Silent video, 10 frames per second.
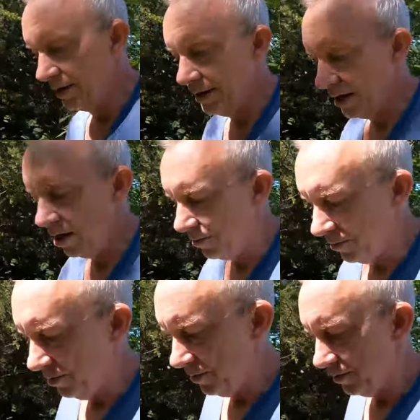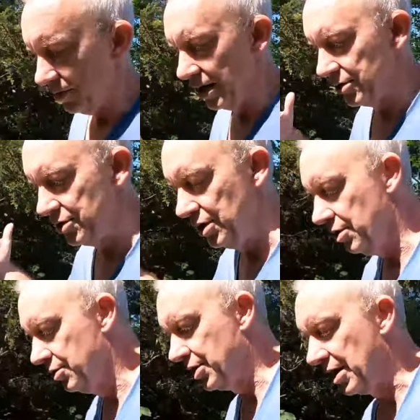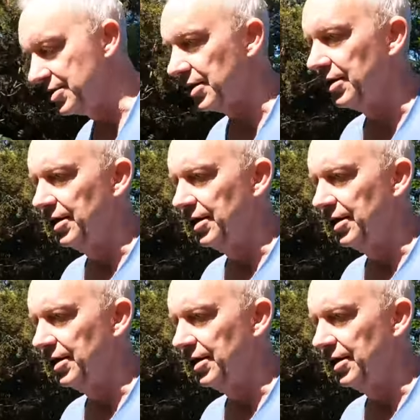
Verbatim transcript: it didn't help her. The next year, she got sick